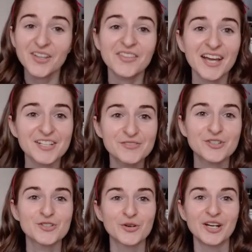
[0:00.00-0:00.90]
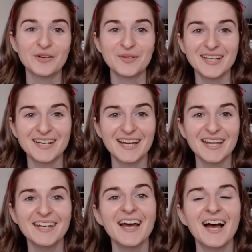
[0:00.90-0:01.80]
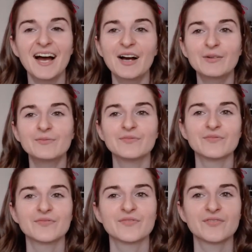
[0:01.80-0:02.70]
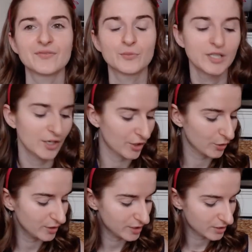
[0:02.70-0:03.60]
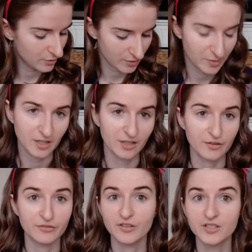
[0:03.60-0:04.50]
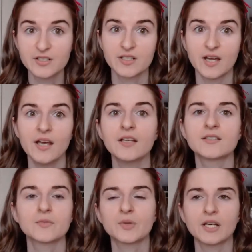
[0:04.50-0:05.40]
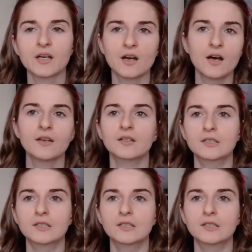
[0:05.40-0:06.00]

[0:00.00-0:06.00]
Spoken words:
Thanks for joining me again. We are going to do something kind of fun today. It's something I got